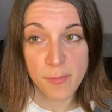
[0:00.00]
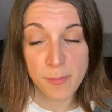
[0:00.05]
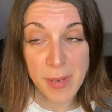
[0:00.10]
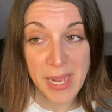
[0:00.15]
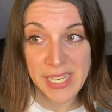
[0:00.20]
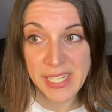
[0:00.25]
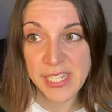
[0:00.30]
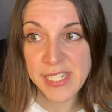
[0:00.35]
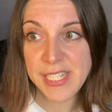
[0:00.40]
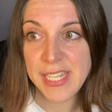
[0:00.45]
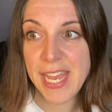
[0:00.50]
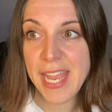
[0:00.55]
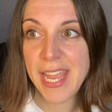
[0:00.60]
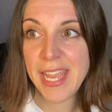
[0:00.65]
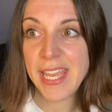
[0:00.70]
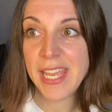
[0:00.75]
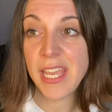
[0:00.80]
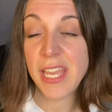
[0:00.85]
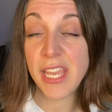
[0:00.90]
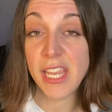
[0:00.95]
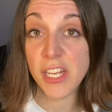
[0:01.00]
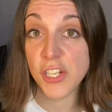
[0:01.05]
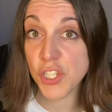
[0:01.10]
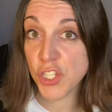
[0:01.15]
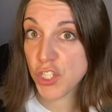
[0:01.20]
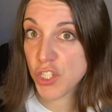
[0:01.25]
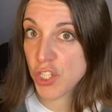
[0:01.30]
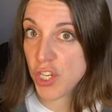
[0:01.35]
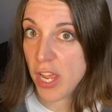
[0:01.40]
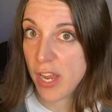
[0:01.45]
by the day.
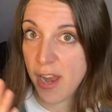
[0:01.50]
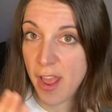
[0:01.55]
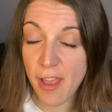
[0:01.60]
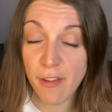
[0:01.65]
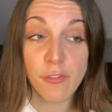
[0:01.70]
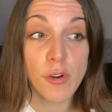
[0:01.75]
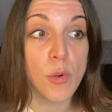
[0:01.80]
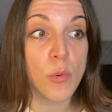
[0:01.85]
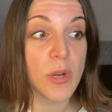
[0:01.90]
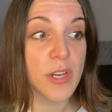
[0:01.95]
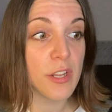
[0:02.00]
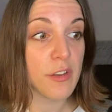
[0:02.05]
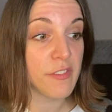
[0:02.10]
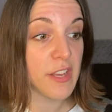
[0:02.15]
Each and every one of